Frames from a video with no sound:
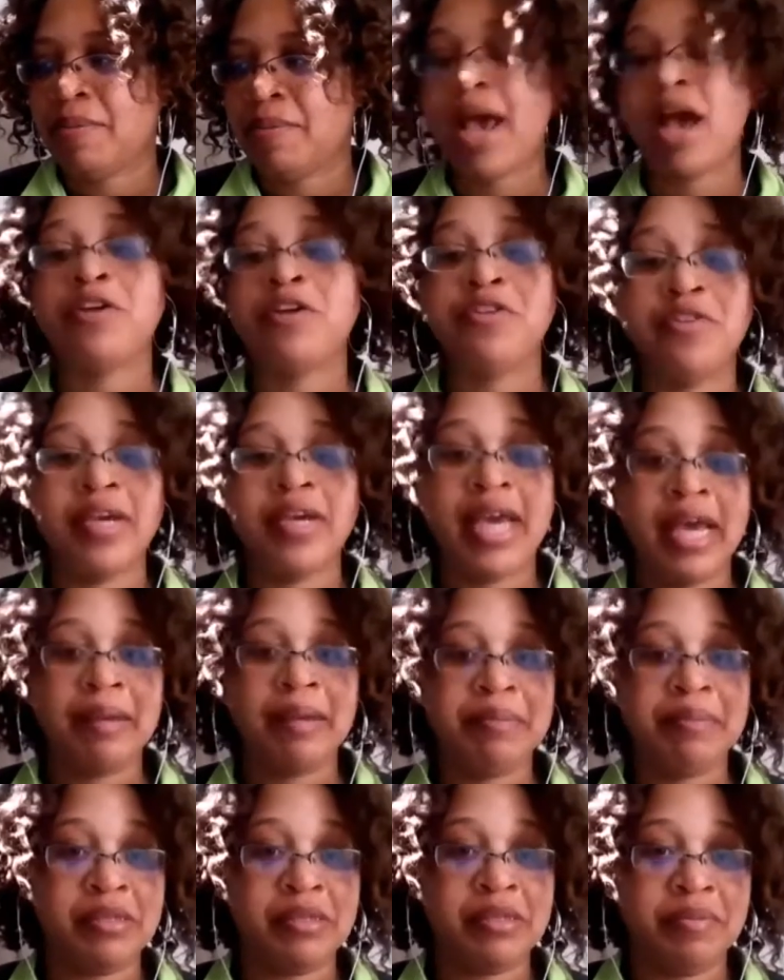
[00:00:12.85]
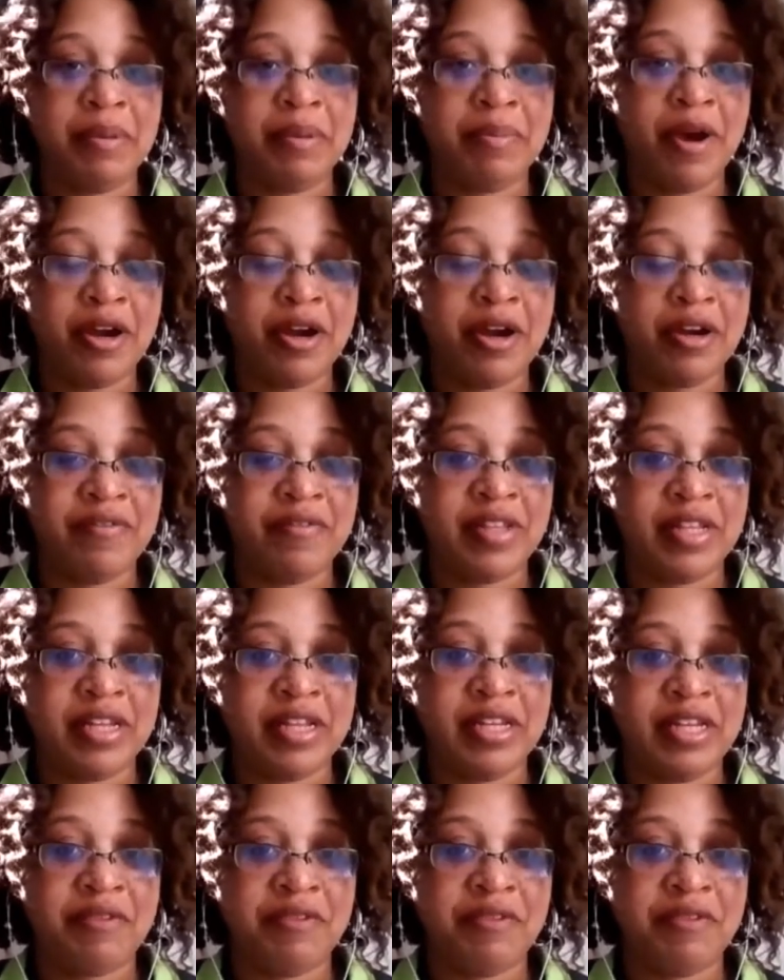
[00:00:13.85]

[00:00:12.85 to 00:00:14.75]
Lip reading: how you came to be part of the